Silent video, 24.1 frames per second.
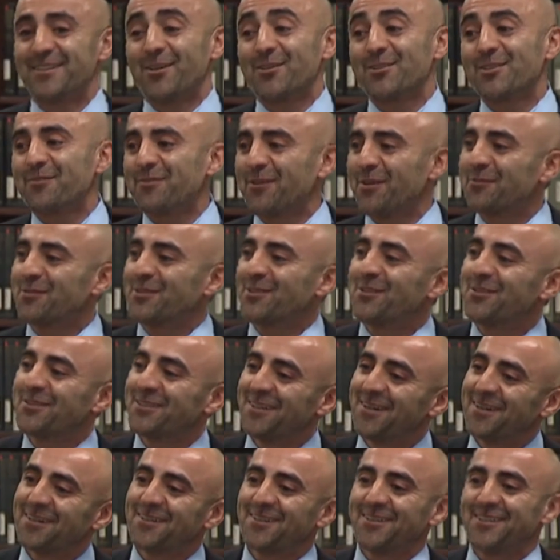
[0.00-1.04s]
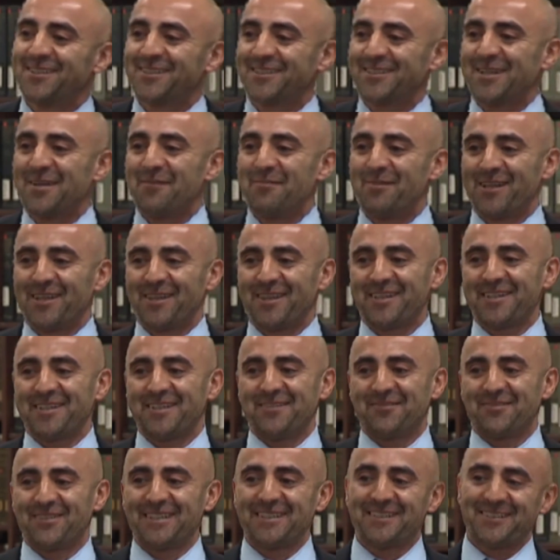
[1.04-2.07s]
Those of you who have served in Ankara and Istanbul, I think,
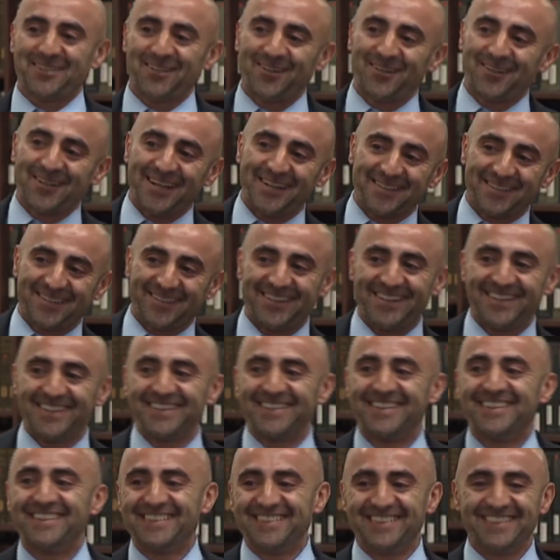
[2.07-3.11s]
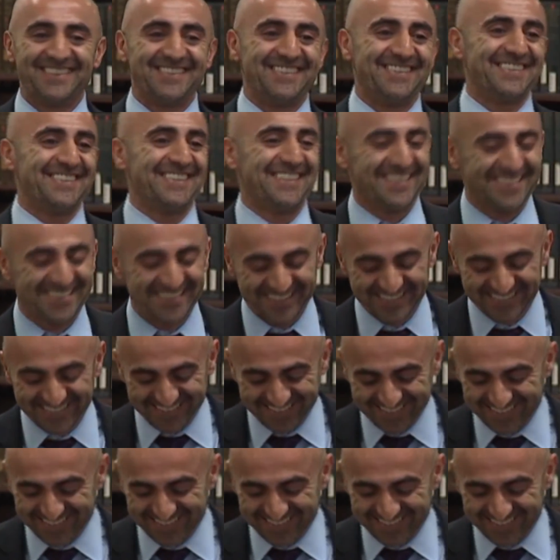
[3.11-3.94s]
can relate. Sorry, Ankara. All right.